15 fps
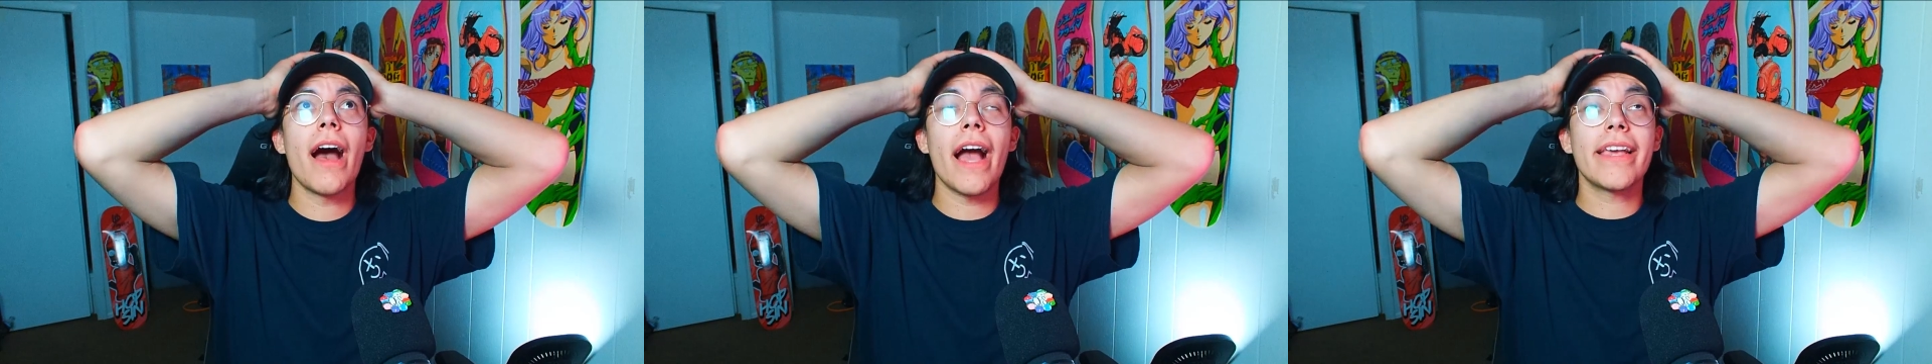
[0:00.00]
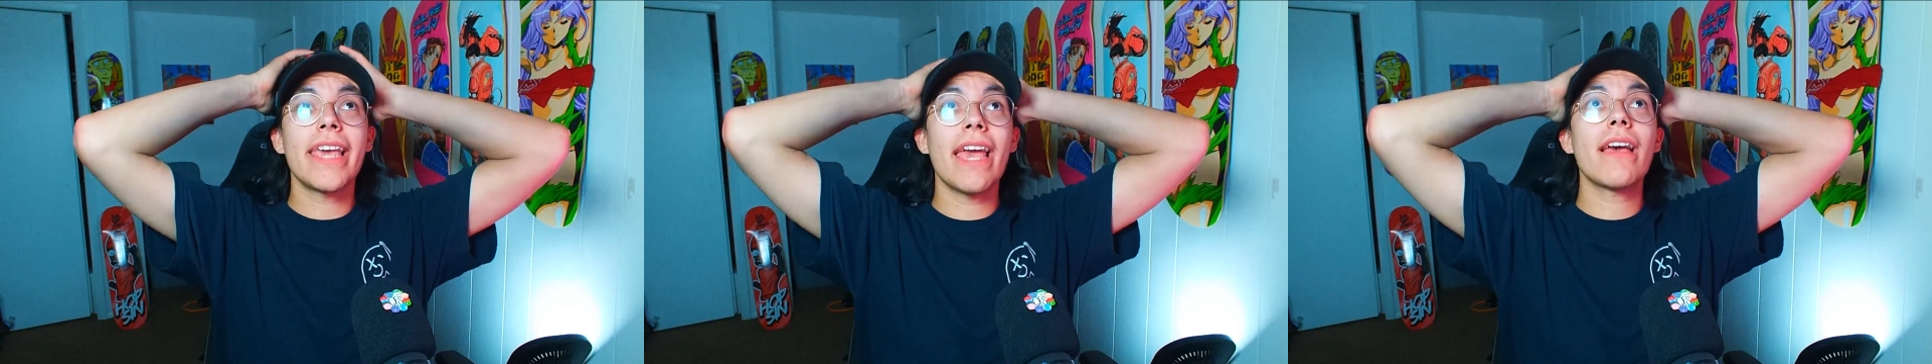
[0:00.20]

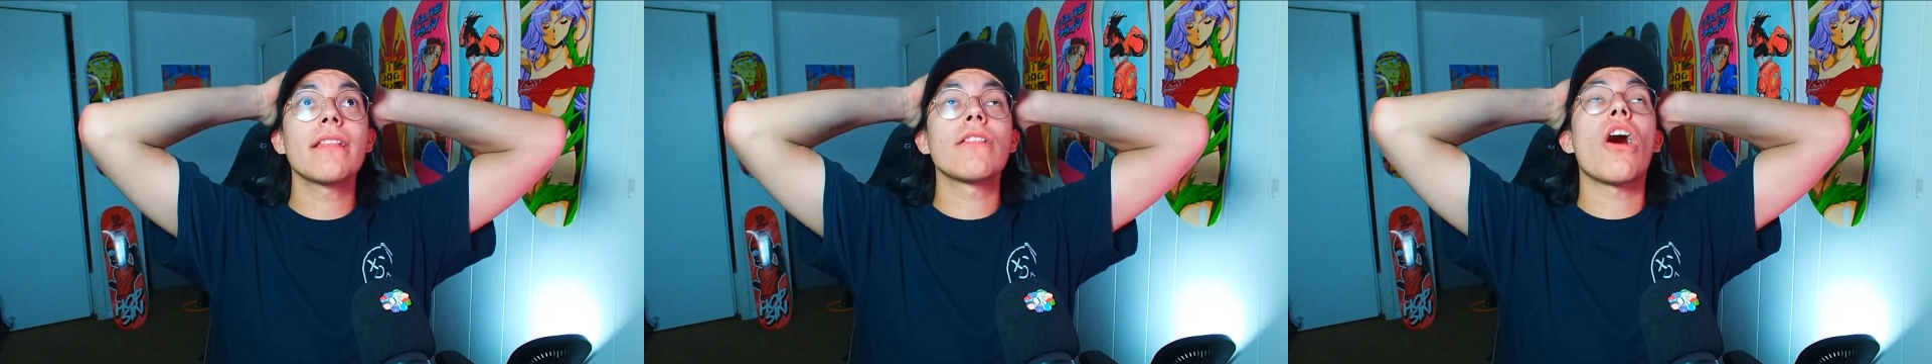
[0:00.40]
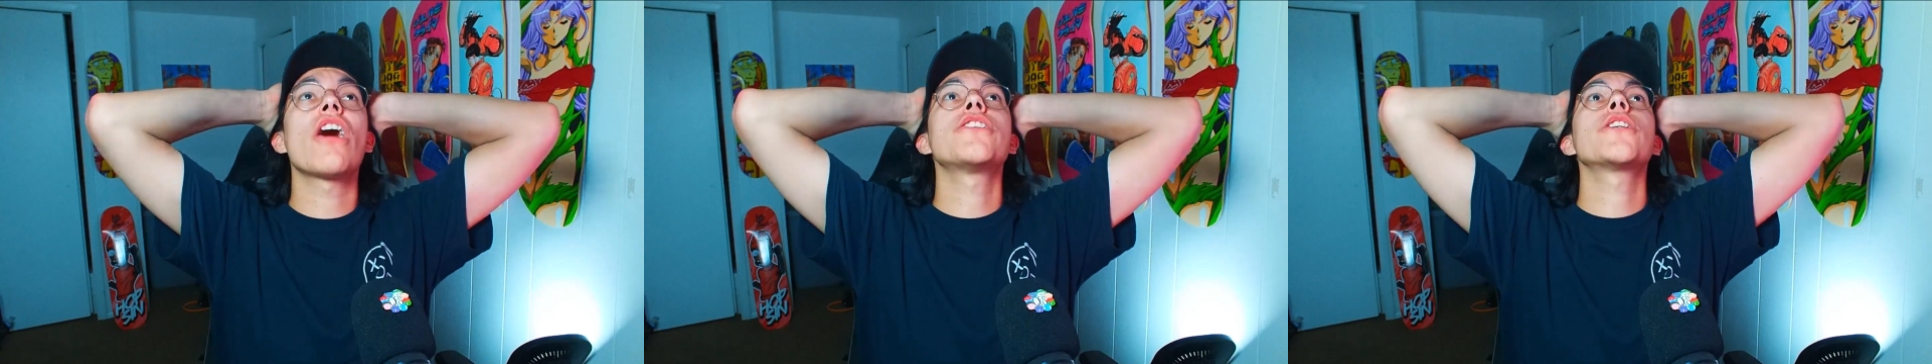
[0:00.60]
I can't
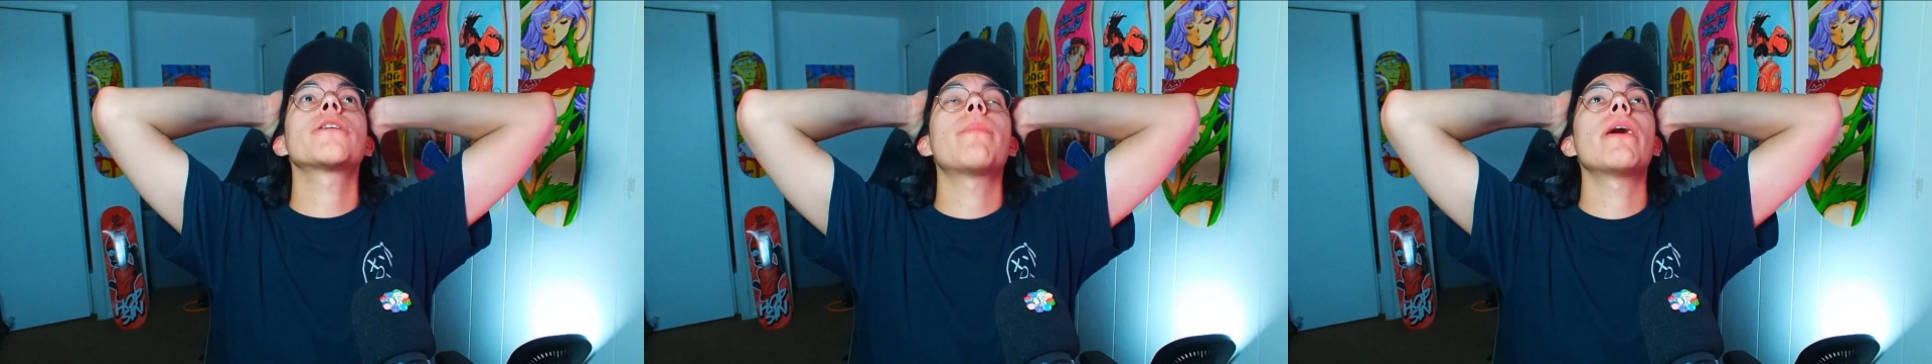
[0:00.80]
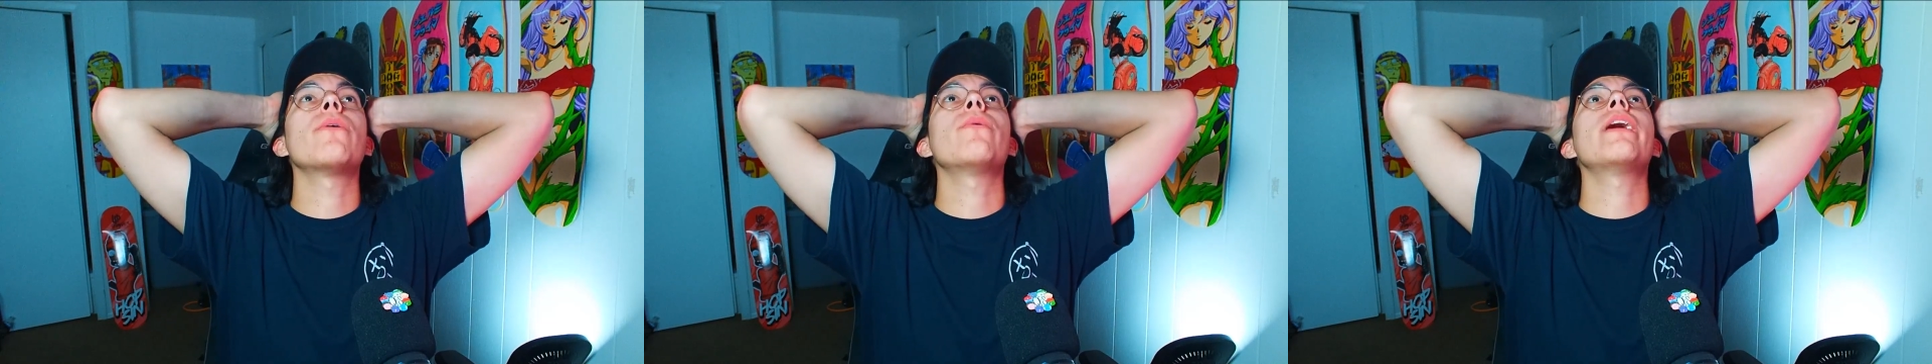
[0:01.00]
logic
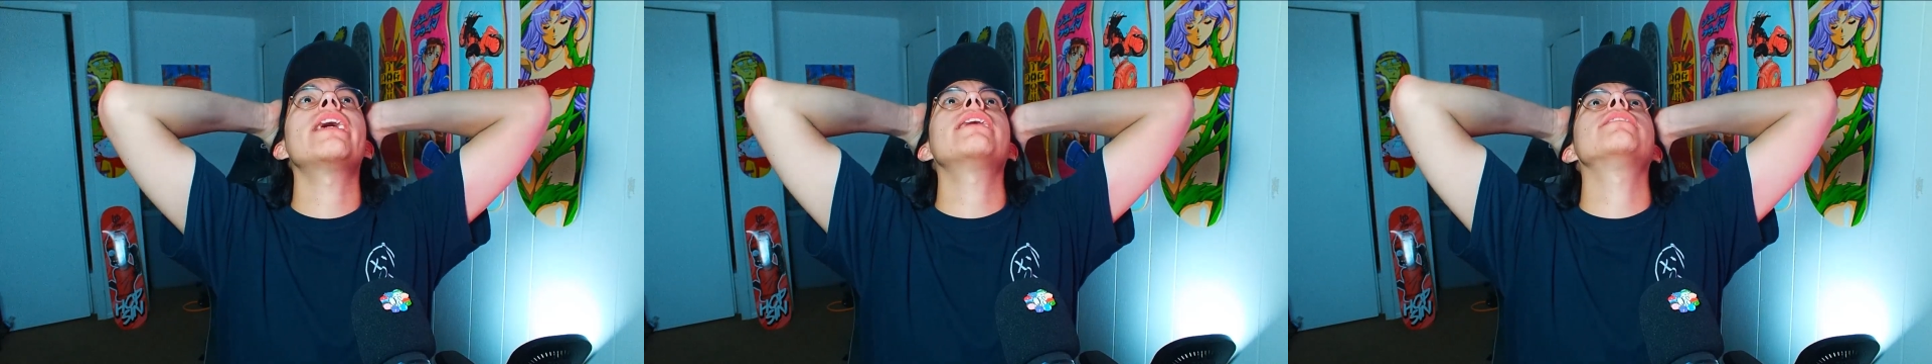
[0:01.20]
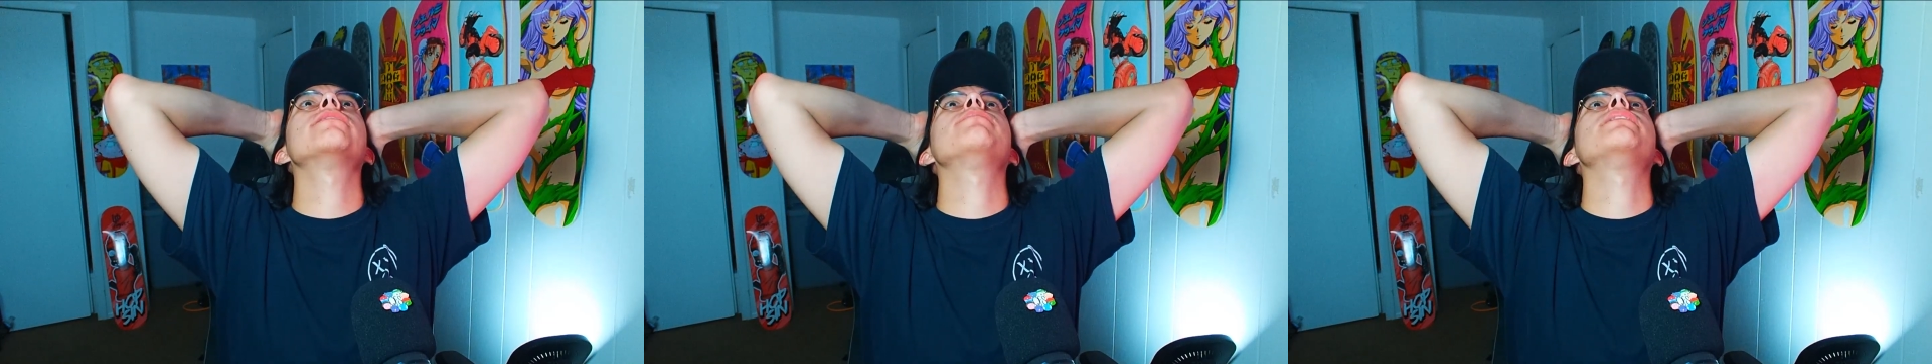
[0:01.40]
my
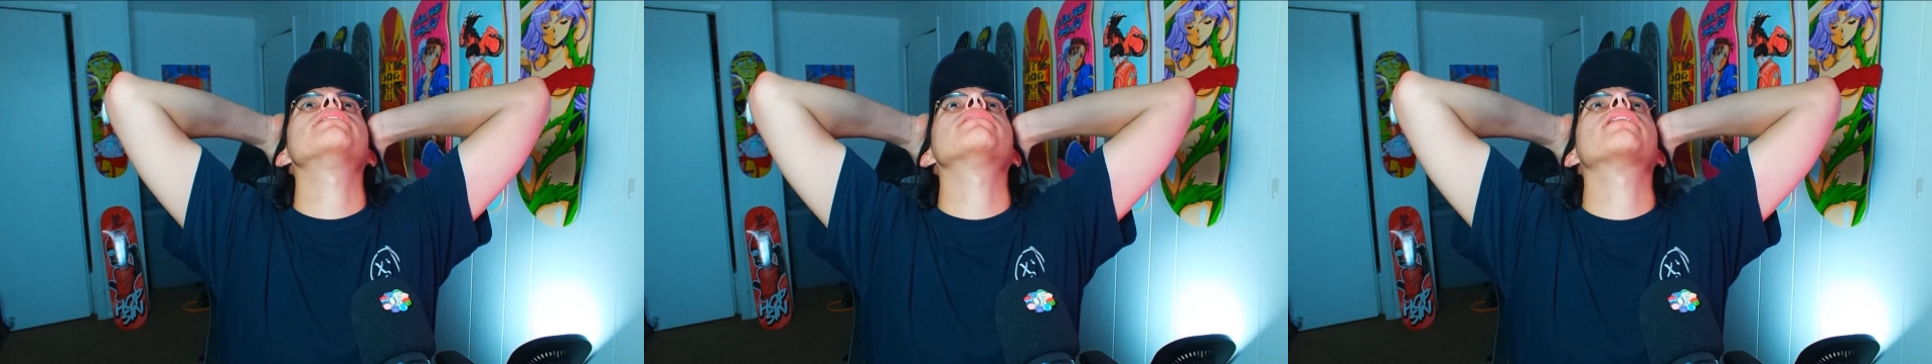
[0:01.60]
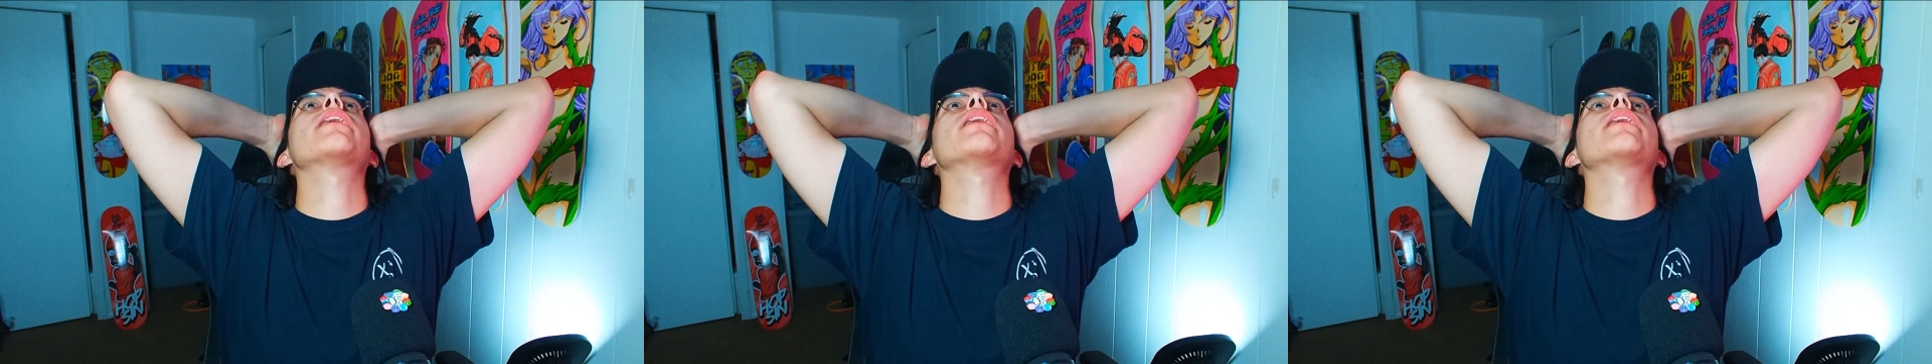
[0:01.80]
way into being